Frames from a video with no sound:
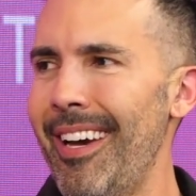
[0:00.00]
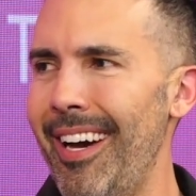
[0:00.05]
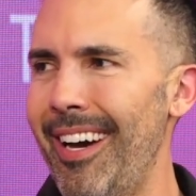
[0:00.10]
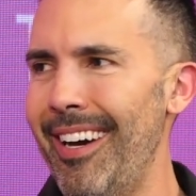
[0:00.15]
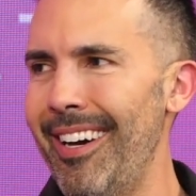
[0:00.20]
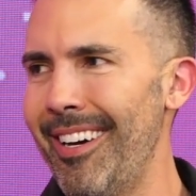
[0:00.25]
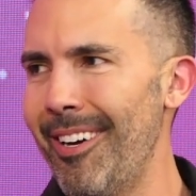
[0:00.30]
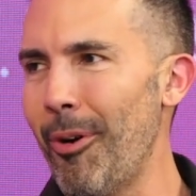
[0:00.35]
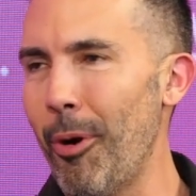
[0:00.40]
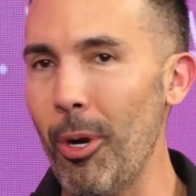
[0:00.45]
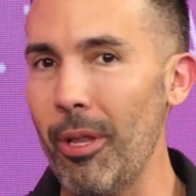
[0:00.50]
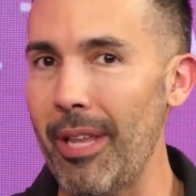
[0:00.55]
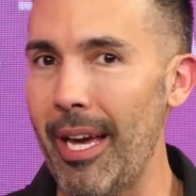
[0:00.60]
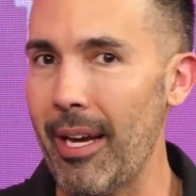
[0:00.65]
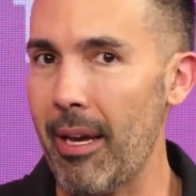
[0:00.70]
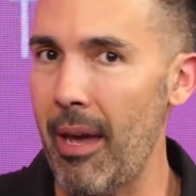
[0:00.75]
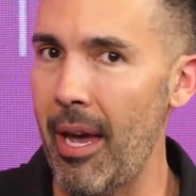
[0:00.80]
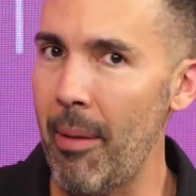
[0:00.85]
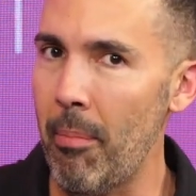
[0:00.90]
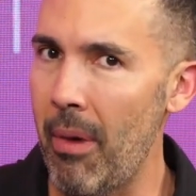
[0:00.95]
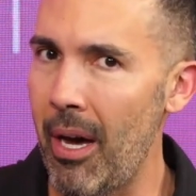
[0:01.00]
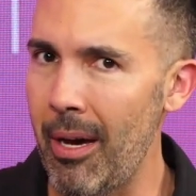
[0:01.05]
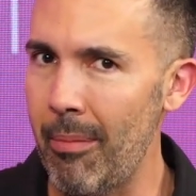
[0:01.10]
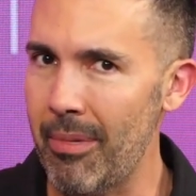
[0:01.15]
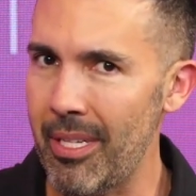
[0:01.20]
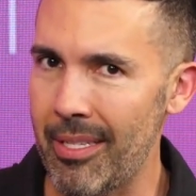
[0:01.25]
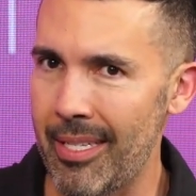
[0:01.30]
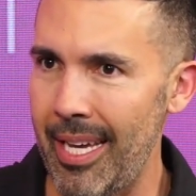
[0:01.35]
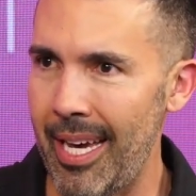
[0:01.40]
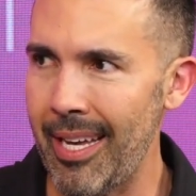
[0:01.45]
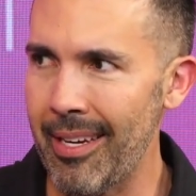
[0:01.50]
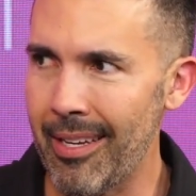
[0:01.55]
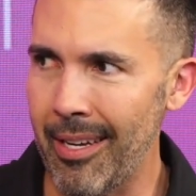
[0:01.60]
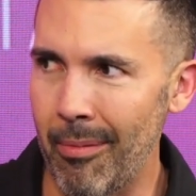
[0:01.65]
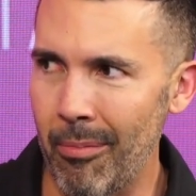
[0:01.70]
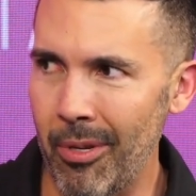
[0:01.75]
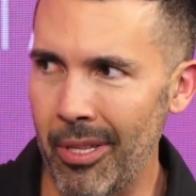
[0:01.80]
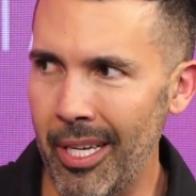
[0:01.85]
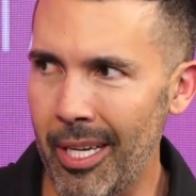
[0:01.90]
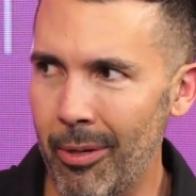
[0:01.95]
Yeah. Or like, hey, mom, does dad
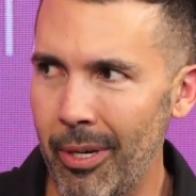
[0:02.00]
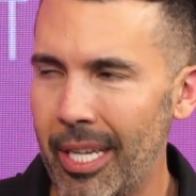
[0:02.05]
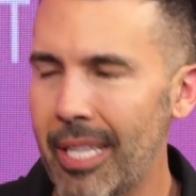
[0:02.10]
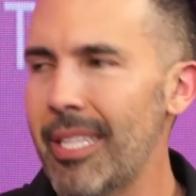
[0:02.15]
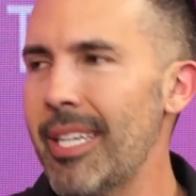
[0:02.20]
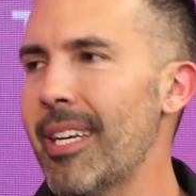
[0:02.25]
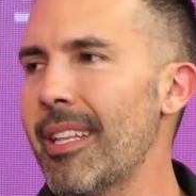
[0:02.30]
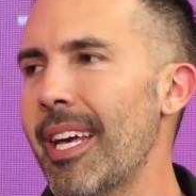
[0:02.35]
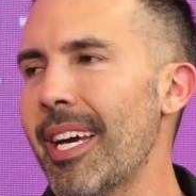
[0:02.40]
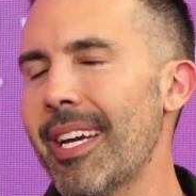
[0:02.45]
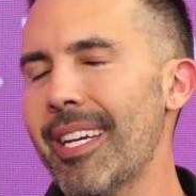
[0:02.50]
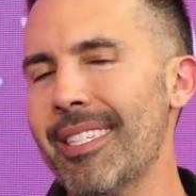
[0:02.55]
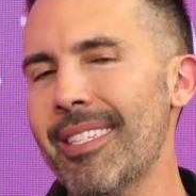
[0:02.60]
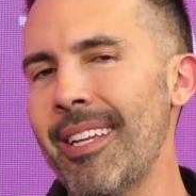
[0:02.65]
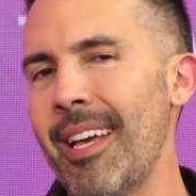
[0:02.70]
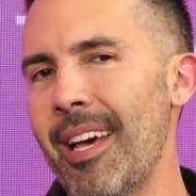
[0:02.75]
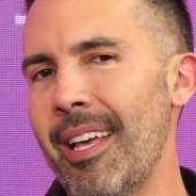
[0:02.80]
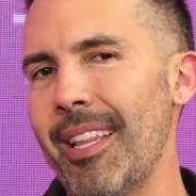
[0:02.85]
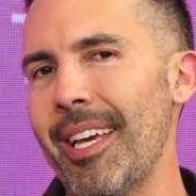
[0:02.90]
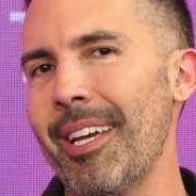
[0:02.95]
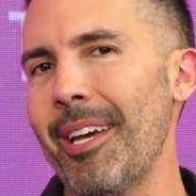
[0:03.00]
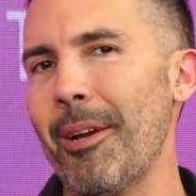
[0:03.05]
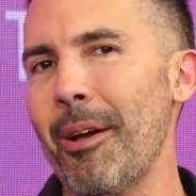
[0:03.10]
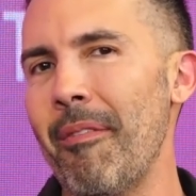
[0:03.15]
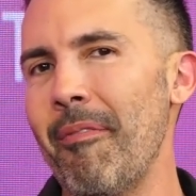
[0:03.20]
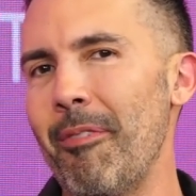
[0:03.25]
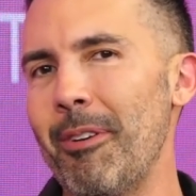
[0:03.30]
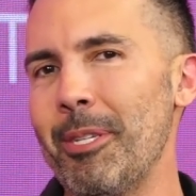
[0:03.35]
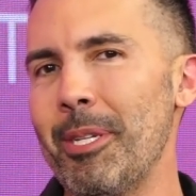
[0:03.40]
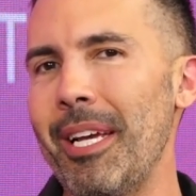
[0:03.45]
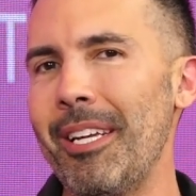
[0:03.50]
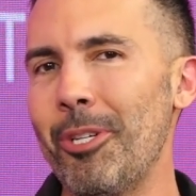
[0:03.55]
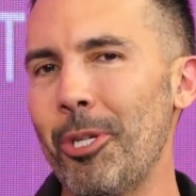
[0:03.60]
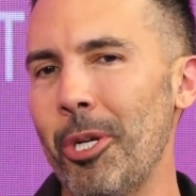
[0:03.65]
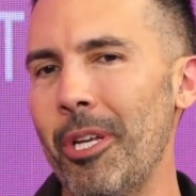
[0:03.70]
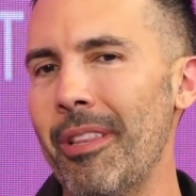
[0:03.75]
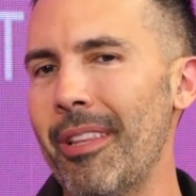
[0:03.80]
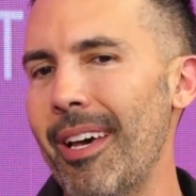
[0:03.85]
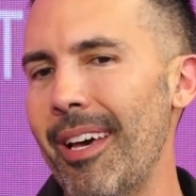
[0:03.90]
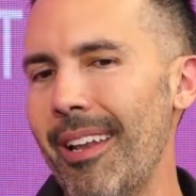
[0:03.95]
come really quickly? Like, it's not like a
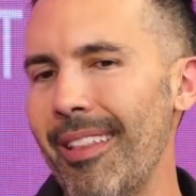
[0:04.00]
conversation